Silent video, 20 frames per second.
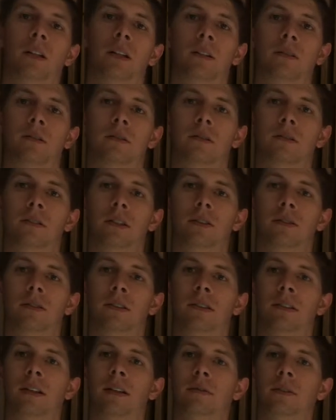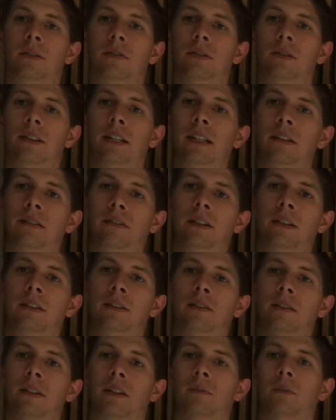Sclerostin levels
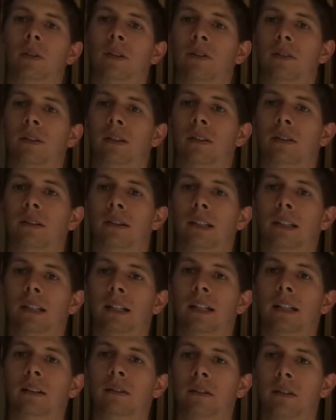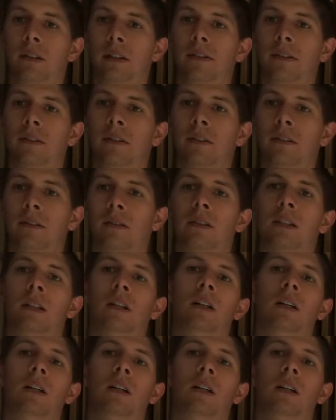decrease and WONT signaling increases.